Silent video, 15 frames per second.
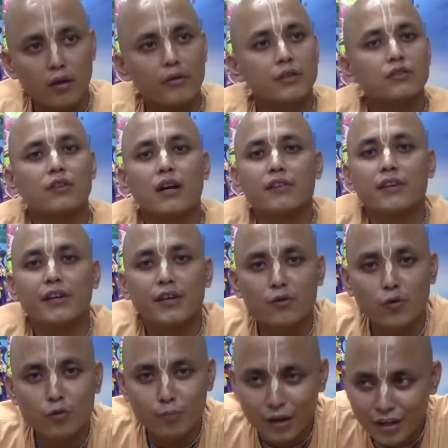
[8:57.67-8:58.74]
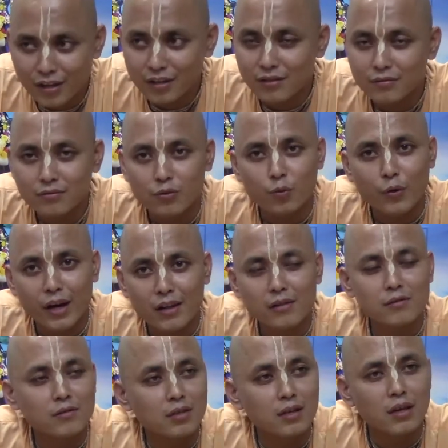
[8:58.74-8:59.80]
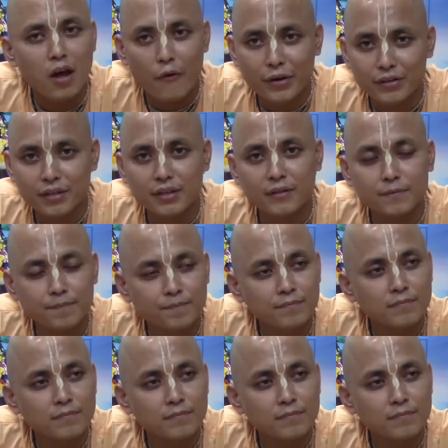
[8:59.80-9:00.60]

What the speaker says: he starts getting good money, wealth, everything.